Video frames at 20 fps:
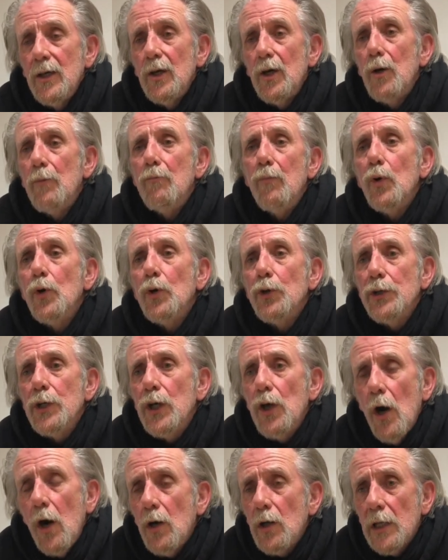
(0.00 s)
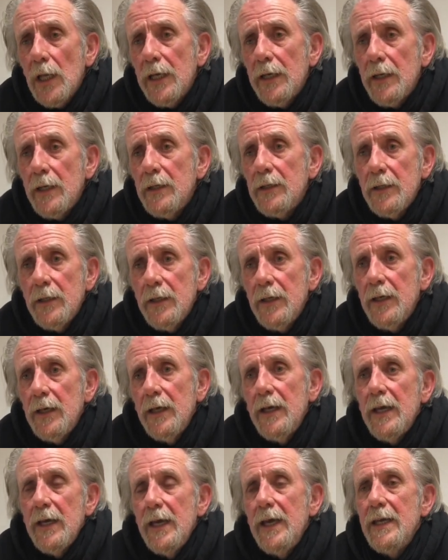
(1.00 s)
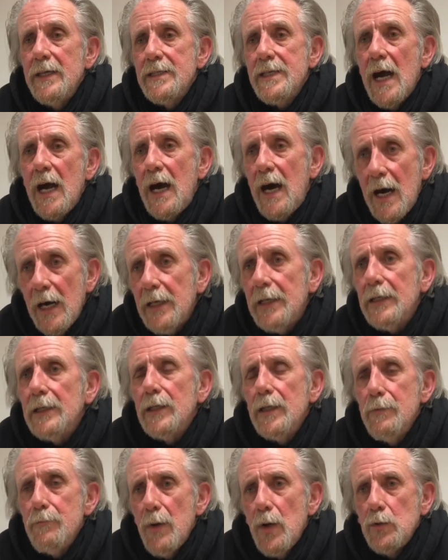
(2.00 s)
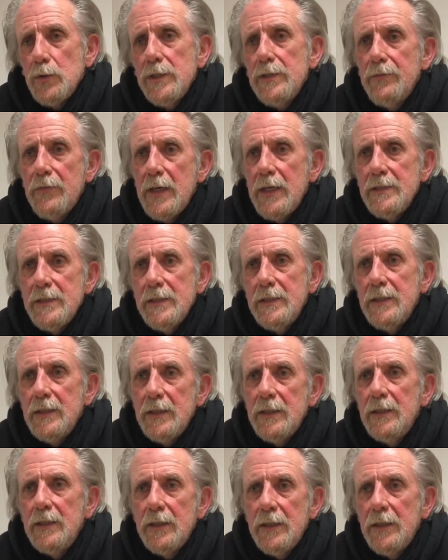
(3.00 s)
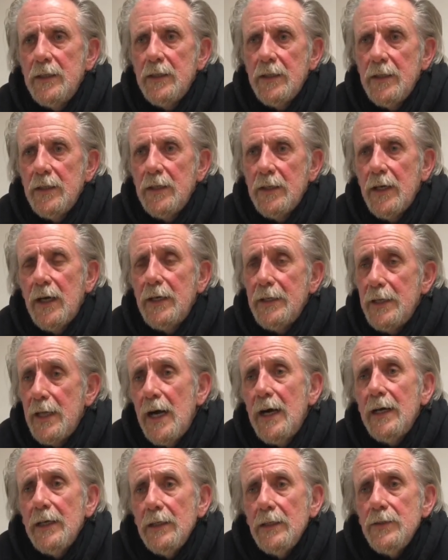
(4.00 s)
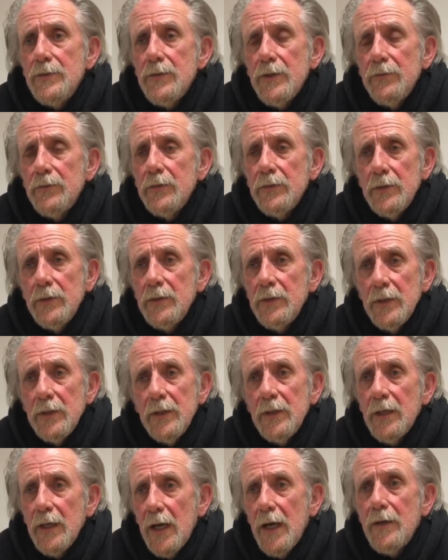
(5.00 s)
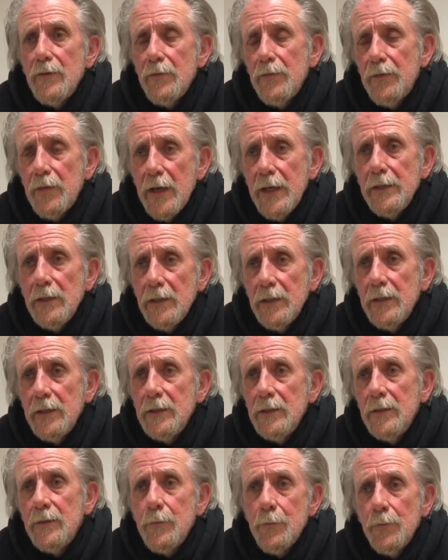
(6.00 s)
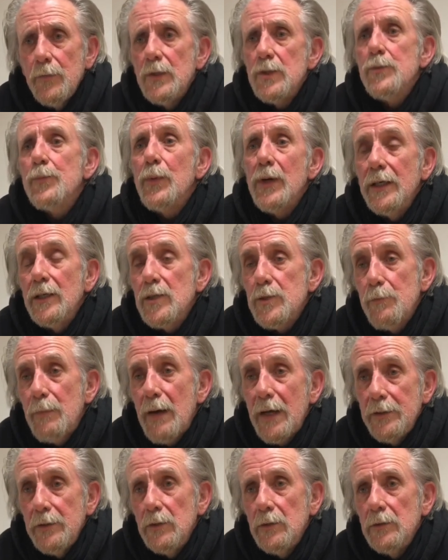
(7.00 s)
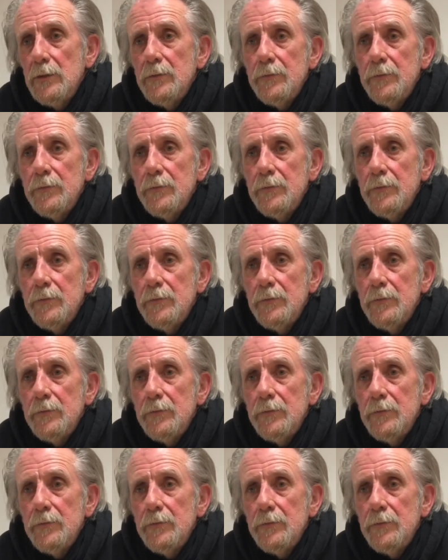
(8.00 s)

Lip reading: A Border Collie is highly motivated and highly driven. And finally, the Springer Spaniel.